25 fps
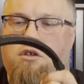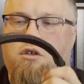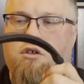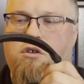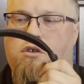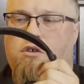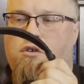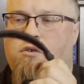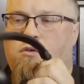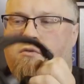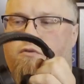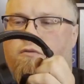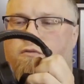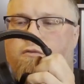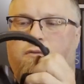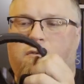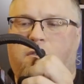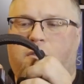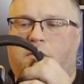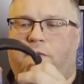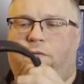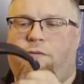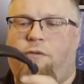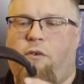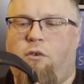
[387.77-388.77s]

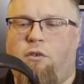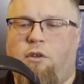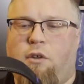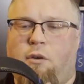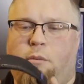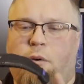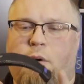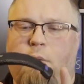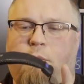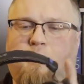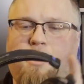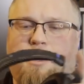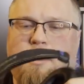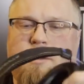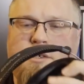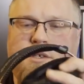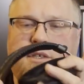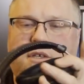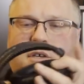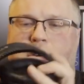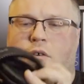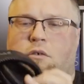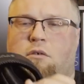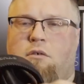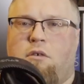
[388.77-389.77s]
you fold them up like
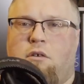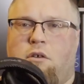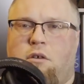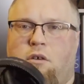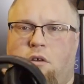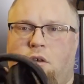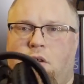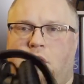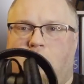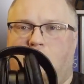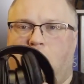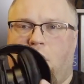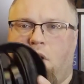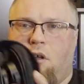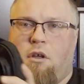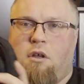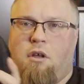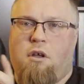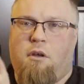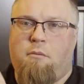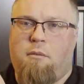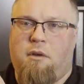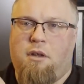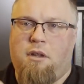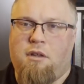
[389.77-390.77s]
so.
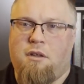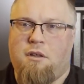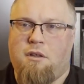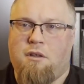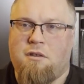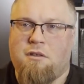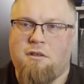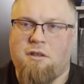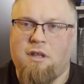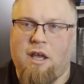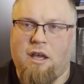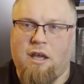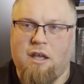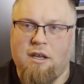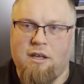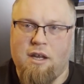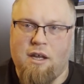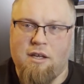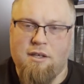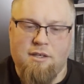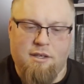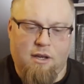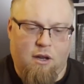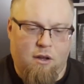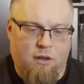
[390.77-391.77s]
I mean, they
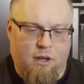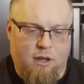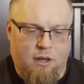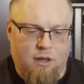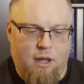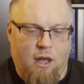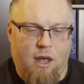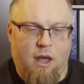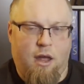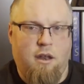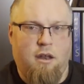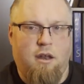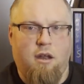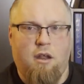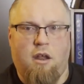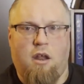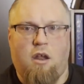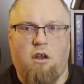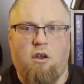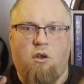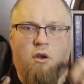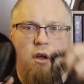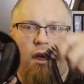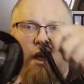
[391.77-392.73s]
condense down like that, and you